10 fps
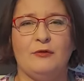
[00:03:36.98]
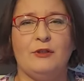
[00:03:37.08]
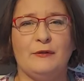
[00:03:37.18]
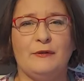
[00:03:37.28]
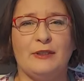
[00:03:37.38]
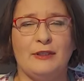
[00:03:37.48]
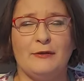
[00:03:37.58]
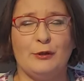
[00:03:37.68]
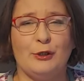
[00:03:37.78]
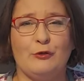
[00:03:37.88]
you don't even
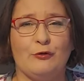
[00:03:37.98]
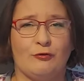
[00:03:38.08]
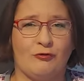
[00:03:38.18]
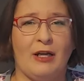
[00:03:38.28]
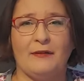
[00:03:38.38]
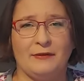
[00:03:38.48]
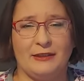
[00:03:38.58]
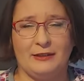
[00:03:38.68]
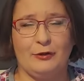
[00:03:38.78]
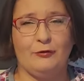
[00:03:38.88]
need to draft
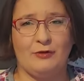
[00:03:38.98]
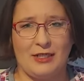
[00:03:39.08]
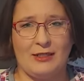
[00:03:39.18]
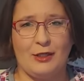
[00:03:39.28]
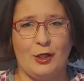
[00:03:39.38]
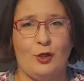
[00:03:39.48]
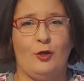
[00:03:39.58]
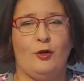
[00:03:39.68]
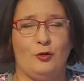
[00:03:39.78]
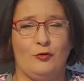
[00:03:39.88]
it. You just
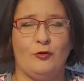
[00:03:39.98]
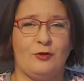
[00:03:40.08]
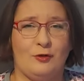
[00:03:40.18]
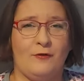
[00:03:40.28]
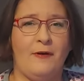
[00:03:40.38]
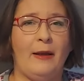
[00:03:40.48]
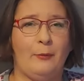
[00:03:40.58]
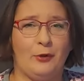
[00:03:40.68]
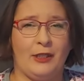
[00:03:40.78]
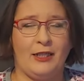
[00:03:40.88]
use your
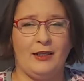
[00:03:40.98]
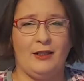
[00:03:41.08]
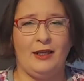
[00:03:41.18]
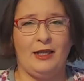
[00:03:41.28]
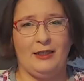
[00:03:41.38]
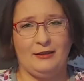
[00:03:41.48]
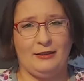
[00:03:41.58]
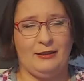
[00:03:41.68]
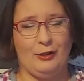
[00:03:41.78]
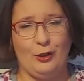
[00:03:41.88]
fabric
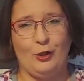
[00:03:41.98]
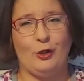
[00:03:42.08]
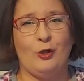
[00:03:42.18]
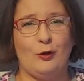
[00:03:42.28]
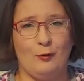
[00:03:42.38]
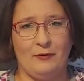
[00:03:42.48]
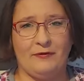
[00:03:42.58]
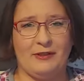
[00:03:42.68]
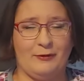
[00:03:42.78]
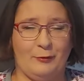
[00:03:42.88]
and go
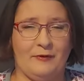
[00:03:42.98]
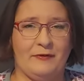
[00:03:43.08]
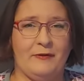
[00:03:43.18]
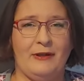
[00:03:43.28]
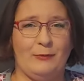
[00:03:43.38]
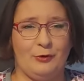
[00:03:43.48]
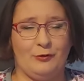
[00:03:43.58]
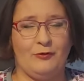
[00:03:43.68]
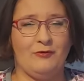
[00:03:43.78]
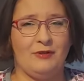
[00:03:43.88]
with the fabric.
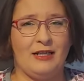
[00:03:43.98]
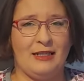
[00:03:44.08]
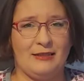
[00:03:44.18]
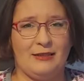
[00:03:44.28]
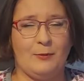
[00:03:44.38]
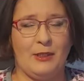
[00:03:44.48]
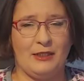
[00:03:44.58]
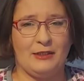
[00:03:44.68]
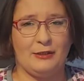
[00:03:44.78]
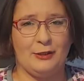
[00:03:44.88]
You cut the
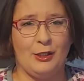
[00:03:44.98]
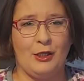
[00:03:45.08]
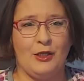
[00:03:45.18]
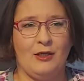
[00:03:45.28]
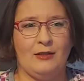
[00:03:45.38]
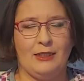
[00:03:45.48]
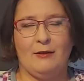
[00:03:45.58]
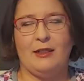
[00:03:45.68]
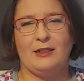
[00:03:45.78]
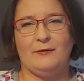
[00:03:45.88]
pattern
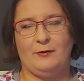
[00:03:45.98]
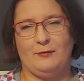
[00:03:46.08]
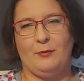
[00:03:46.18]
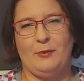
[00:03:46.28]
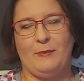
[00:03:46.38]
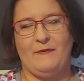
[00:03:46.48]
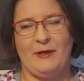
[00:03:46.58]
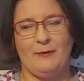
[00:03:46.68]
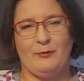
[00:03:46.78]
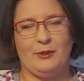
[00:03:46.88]
directly from the
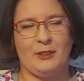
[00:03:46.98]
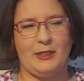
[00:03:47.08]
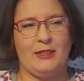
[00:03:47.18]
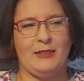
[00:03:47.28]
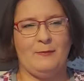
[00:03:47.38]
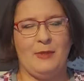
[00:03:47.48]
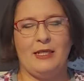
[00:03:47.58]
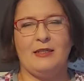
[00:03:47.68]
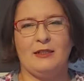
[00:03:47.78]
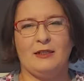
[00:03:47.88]
fabric. It's
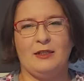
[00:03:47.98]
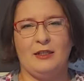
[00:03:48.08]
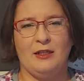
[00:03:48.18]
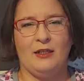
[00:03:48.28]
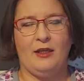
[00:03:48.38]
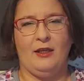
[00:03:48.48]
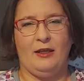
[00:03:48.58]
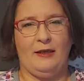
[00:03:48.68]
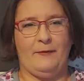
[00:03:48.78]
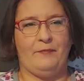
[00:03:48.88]
basically
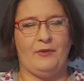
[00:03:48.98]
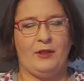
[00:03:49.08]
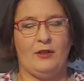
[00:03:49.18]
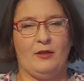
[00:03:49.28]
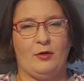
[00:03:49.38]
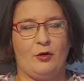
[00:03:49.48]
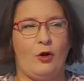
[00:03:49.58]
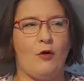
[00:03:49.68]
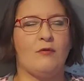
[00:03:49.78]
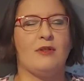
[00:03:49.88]
a
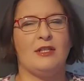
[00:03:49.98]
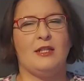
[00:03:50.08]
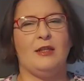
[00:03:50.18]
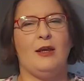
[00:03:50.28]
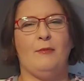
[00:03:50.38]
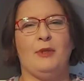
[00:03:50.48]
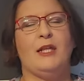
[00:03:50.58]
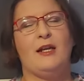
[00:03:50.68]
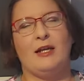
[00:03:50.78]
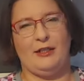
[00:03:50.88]
cozy big
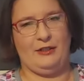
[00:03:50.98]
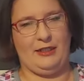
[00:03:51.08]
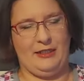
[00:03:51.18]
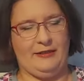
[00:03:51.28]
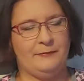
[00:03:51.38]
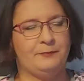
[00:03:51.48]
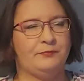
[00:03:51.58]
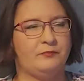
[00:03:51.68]
cardigan.